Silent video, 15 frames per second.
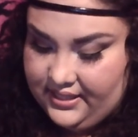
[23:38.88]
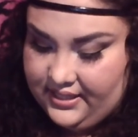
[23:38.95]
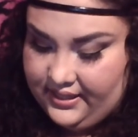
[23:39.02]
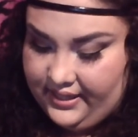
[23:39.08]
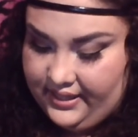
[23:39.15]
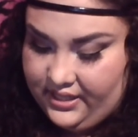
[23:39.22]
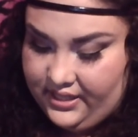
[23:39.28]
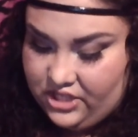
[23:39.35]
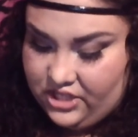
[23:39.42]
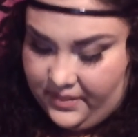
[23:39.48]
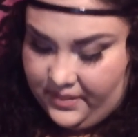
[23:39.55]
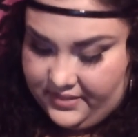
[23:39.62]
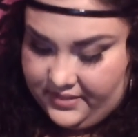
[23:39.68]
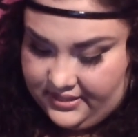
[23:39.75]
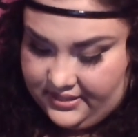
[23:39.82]
a Clinique
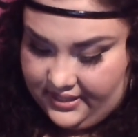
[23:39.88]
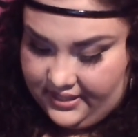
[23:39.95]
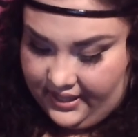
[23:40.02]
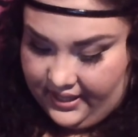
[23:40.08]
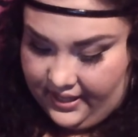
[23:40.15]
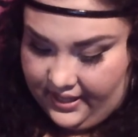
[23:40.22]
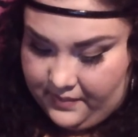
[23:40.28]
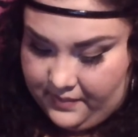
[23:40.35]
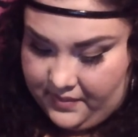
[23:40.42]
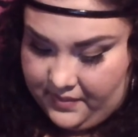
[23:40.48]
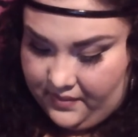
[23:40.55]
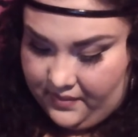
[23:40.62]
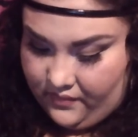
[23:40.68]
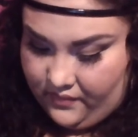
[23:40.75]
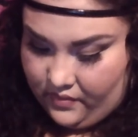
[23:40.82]
Chubby Stick and
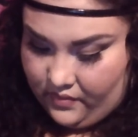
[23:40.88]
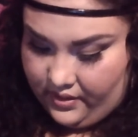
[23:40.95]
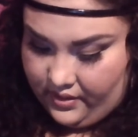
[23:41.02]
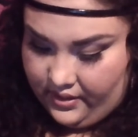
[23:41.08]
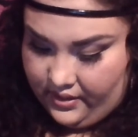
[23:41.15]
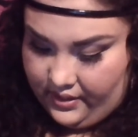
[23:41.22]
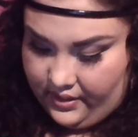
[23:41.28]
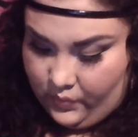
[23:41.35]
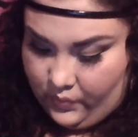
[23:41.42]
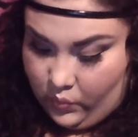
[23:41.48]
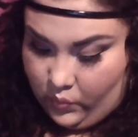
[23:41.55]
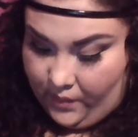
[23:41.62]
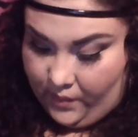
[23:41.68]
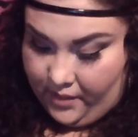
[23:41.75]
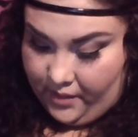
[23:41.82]
BB4 and
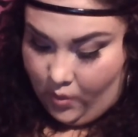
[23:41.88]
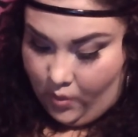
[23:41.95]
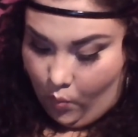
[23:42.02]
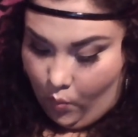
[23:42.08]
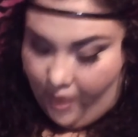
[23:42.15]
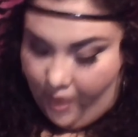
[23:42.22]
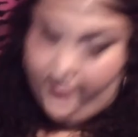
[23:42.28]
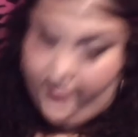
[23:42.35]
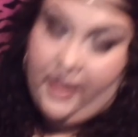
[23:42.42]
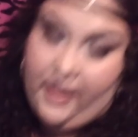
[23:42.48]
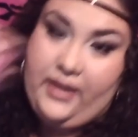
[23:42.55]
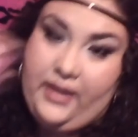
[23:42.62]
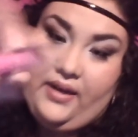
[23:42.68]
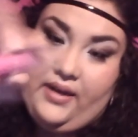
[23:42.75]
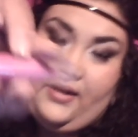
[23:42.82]
Whoopin'
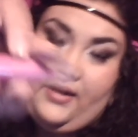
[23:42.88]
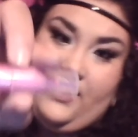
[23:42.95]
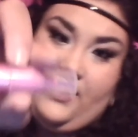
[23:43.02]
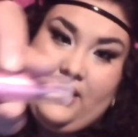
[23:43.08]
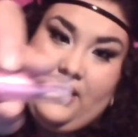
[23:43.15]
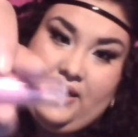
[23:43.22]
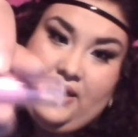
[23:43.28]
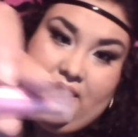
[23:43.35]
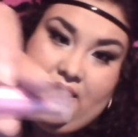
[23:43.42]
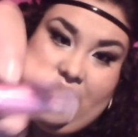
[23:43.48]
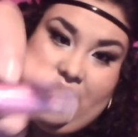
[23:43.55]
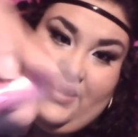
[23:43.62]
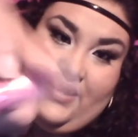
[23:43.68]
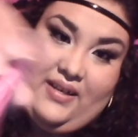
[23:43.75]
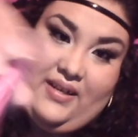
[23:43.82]
Watermelon.
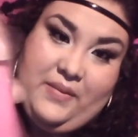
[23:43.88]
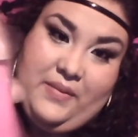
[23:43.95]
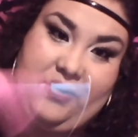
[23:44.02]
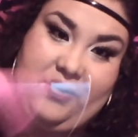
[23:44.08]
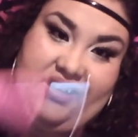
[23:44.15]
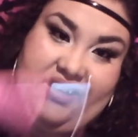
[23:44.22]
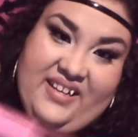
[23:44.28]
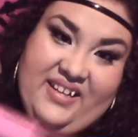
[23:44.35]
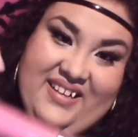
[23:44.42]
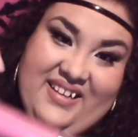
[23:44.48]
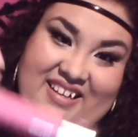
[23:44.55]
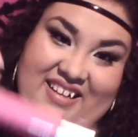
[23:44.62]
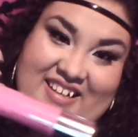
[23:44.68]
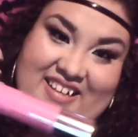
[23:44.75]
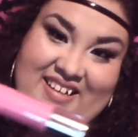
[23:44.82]
How pretty.
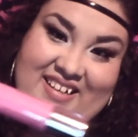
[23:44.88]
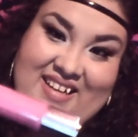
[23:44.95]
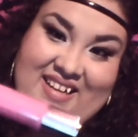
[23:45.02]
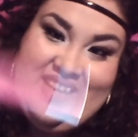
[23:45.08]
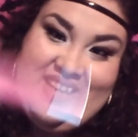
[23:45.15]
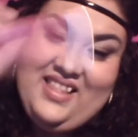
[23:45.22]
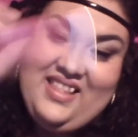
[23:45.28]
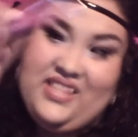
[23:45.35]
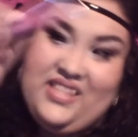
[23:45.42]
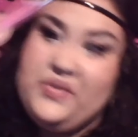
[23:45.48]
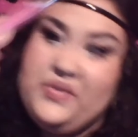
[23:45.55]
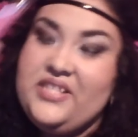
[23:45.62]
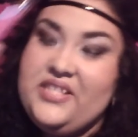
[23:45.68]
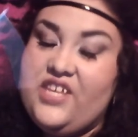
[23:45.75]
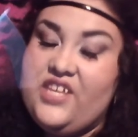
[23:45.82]

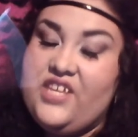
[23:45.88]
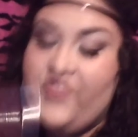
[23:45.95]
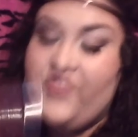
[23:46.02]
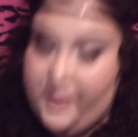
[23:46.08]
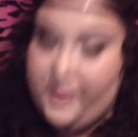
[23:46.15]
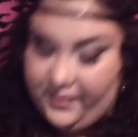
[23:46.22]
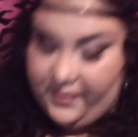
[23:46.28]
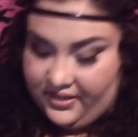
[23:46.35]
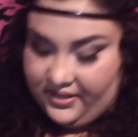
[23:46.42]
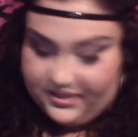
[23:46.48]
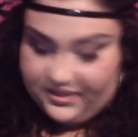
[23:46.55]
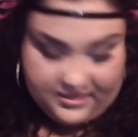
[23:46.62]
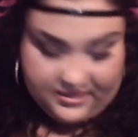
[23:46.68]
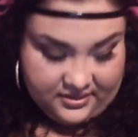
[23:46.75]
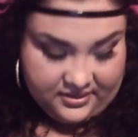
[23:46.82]
This one's good for my
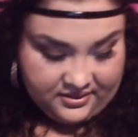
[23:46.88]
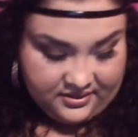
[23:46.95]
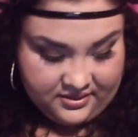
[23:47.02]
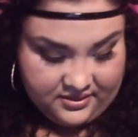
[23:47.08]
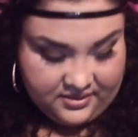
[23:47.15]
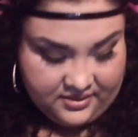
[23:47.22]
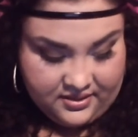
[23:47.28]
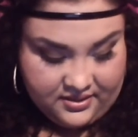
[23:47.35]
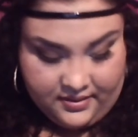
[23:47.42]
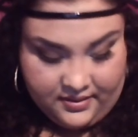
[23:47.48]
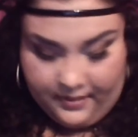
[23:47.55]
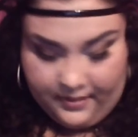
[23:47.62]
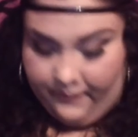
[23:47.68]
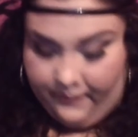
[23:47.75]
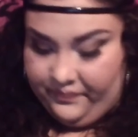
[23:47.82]
purse.
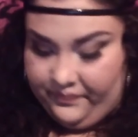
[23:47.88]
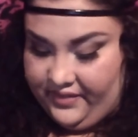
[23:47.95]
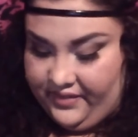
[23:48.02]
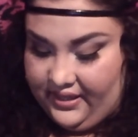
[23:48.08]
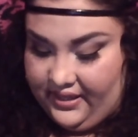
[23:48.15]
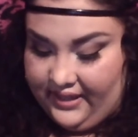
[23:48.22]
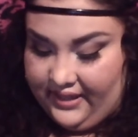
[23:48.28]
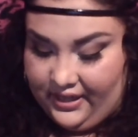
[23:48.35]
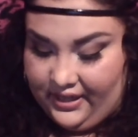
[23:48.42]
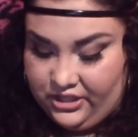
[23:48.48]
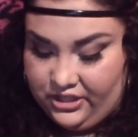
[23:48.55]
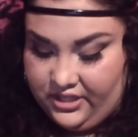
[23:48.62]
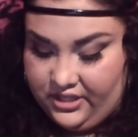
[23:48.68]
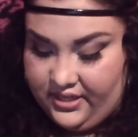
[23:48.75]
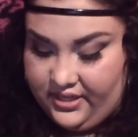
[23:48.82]
The
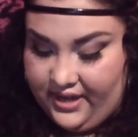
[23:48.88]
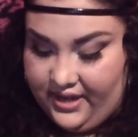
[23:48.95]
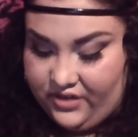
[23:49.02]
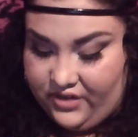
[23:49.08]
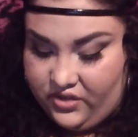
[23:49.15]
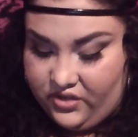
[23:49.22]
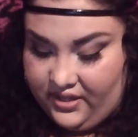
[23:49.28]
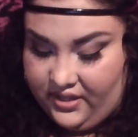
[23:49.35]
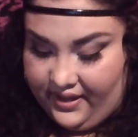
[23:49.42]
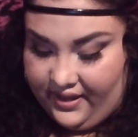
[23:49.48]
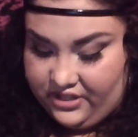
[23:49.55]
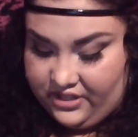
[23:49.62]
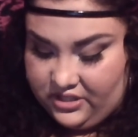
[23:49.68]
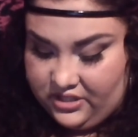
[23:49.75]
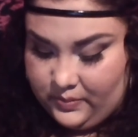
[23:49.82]
Collection, Natural
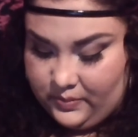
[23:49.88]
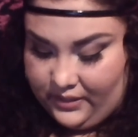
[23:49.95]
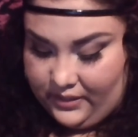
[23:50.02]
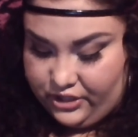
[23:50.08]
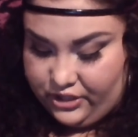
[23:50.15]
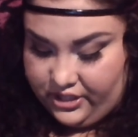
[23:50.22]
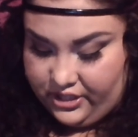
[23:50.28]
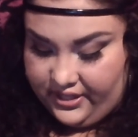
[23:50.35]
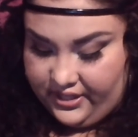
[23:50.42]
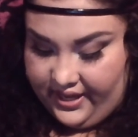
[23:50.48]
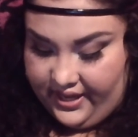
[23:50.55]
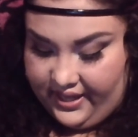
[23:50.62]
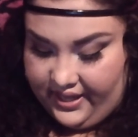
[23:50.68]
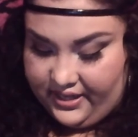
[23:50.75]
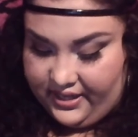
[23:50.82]
Collections Blusher
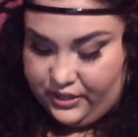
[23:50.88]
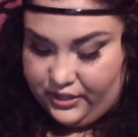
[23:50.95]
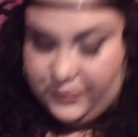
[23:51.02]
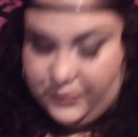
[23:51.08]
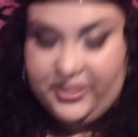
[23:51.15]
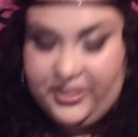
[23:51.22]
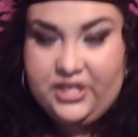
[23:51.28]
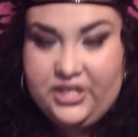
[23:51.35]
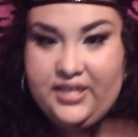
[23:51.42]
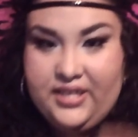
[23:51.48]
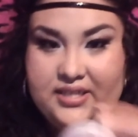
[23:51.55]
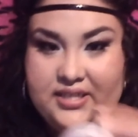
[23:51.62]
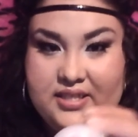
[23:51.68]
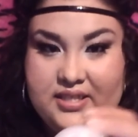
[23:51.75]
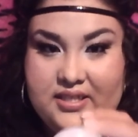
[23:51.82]
and Sweet
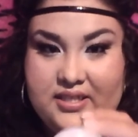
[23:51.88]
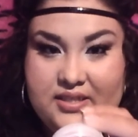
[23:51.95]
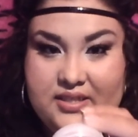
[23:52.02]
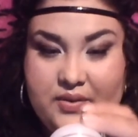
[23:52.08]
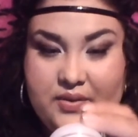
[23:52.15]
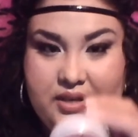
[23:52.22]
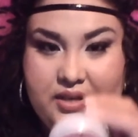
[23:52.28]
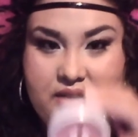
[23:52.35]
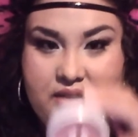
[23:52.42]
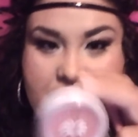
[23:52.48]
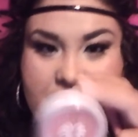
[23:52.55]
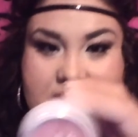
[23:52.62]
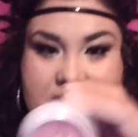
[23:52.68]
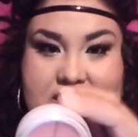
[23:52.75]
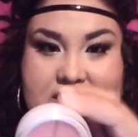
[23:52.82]
Cheeks. So
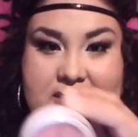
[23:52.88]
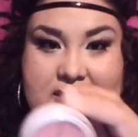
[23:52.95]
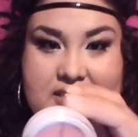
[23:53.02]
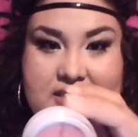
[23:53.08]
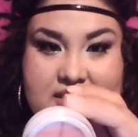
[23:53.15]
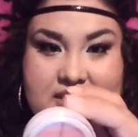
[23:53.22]
cute.